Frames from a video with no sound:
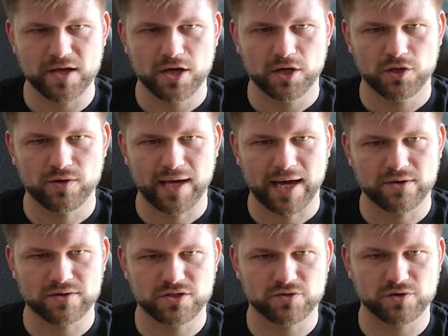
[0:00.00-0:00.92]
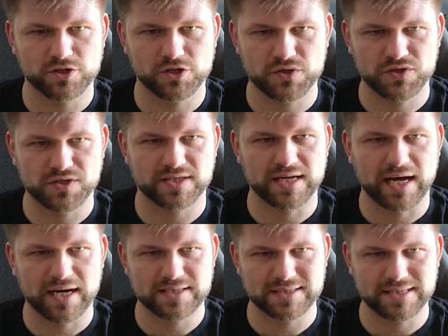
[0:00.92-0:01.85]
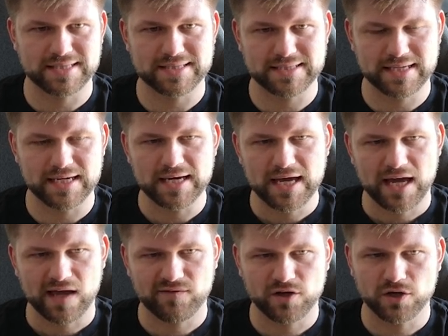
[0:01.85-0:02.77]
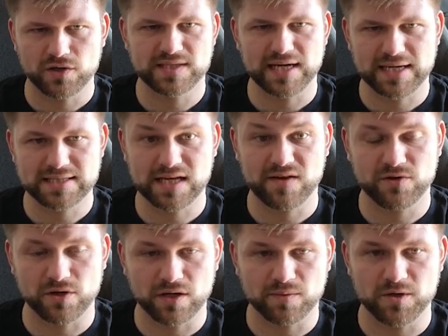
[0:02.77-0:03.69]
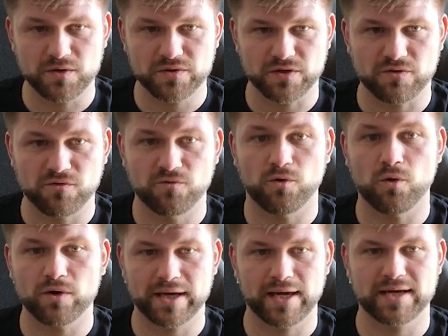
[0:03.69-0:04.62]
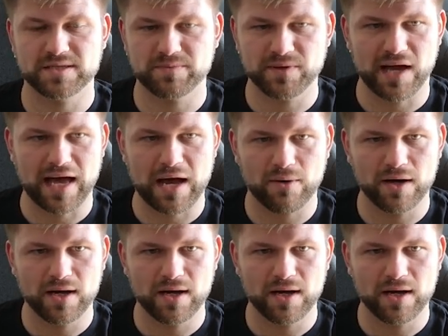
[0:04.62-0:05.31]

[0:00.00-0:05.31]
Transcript: You can also reduce your data. As you can see, if you go to data saver, you're gonna be using four gigs per hour.